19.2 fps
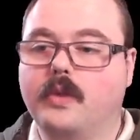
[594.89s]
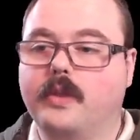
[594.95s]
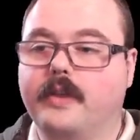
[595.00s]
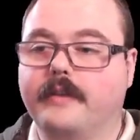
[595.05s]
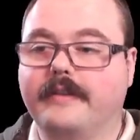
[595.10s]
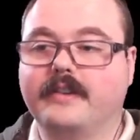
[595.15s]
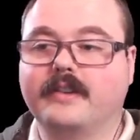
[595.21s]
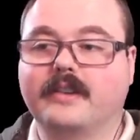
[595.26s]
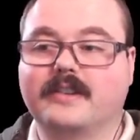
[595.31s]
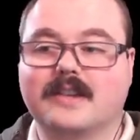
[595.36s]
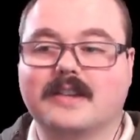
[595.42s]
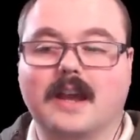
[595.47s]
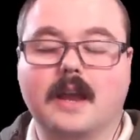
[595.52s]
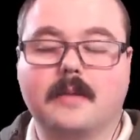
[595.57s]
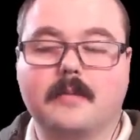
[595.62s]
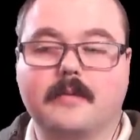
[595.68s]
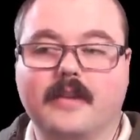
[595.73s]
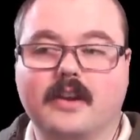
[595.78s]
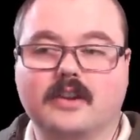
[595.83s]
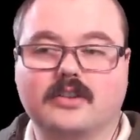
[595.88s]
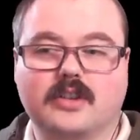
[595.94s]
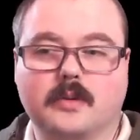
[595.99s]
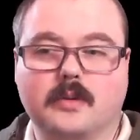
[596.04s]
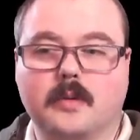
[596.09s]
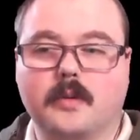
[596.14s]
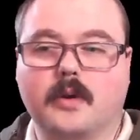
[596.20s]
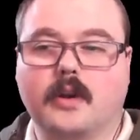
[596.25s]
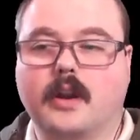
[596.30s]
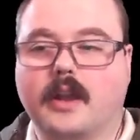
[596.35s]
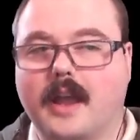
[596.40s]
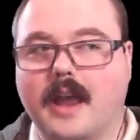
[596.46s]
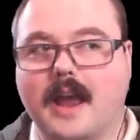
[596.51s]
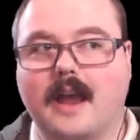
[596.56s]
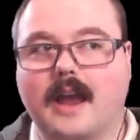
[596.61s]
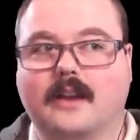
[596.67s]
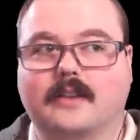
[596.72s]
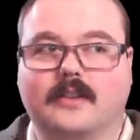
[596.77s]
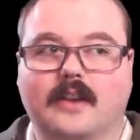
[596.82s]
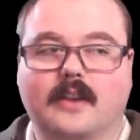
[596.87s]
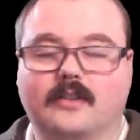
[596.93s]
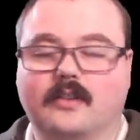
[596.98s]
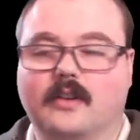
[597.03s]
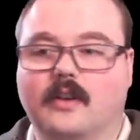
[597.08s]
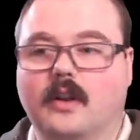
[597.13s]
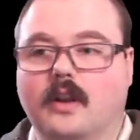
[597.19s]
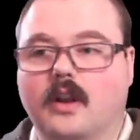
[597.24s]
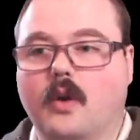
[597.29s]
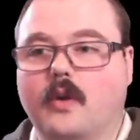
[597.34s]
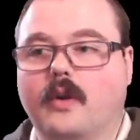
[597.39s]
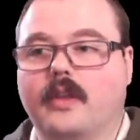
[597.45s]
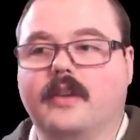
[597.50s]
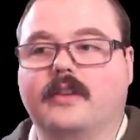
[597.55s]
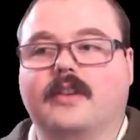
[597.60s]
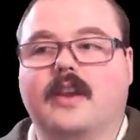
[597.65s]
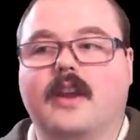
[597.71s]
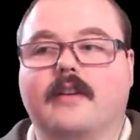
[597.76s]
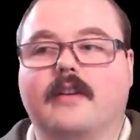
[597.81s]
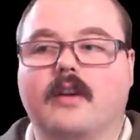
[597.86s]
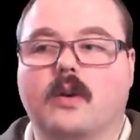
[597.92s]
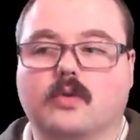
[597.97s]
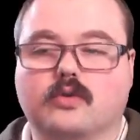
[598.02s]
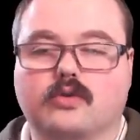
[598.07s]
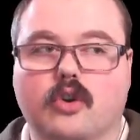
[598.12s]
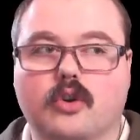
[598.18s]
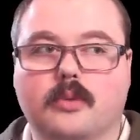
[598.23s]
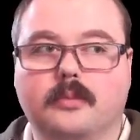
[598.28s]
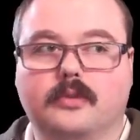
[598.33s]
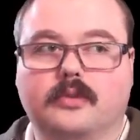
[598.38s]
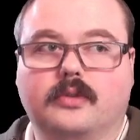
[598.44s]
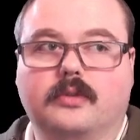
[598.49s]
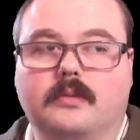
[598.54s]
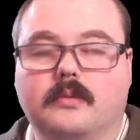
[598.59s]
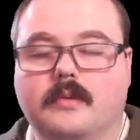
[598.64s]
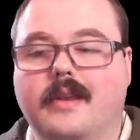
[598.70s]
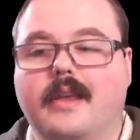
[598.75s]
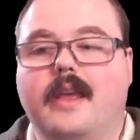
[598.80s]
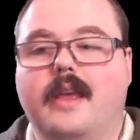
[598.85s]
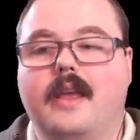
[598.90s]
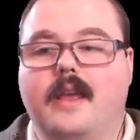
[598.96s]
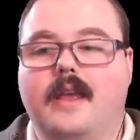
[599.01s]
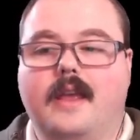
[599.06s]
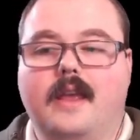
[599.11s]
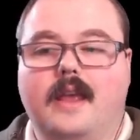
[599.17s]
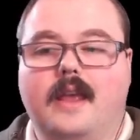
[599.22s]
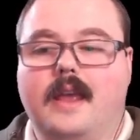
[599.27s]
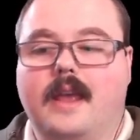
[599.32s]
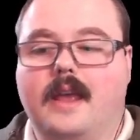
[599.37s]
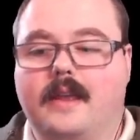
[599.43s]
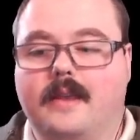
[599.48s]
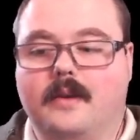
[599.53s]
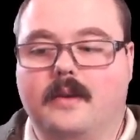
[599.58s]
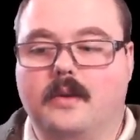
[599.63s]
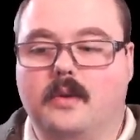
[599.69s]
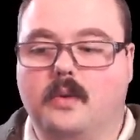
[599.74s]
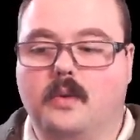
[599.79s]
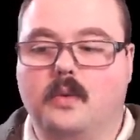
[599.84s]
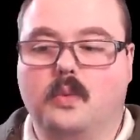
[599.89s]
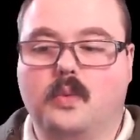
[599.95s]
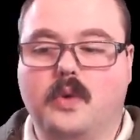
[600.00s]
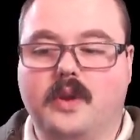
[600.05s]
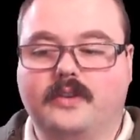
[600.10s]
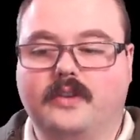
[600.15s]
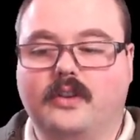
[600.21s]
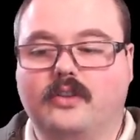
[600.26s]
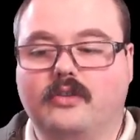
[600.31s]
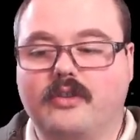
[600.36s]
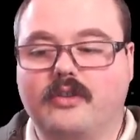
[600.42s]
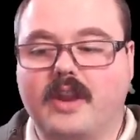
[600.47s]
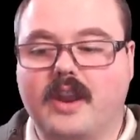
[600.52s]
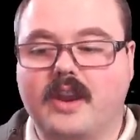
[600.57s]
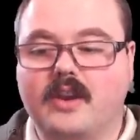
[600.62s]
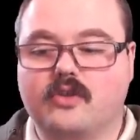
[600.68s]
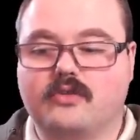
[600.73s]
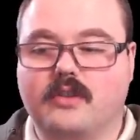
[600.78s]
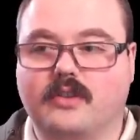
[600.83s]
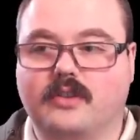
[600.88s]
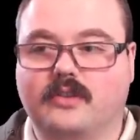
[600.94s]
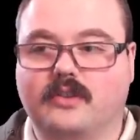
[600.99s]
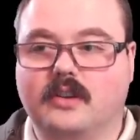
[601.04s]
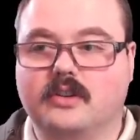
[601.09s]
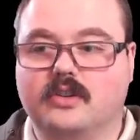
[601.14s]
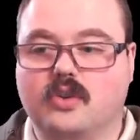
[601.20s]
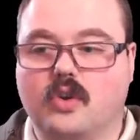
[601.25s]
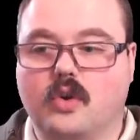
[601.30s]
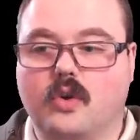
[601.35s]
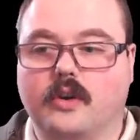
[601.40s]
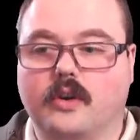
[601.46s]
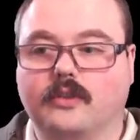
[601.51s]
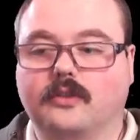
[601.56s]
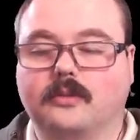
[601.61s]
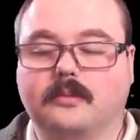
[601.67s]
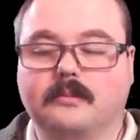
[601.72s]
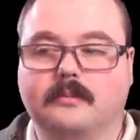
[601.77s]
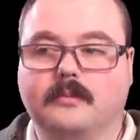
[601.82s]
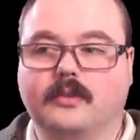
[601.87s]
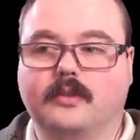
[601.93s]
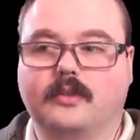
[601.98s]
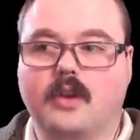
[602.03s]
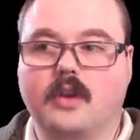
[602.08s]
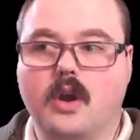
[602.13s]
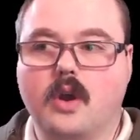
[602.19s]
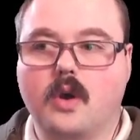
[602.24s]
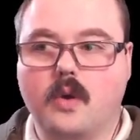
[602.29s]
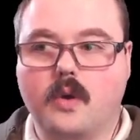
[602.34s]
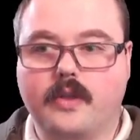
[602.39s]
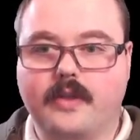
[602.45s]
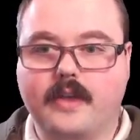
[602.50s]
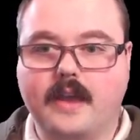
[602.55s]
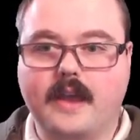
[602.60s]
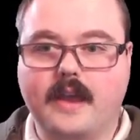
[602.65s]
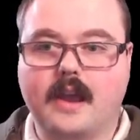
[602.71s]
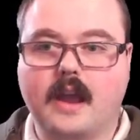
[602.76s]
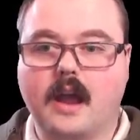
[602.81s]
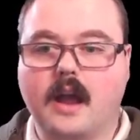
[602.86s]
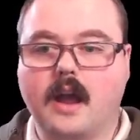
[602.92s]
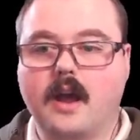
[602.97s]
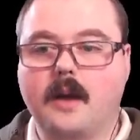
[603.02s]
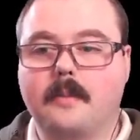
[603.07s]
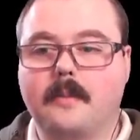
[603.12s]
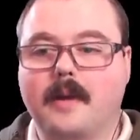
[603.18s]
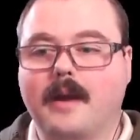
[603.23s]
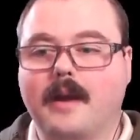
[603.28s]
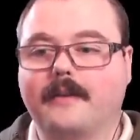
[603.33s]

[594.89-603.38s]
is a time eventually where we're going to get access to a load of these hero troops. Wizards are an interesting choice. So they are by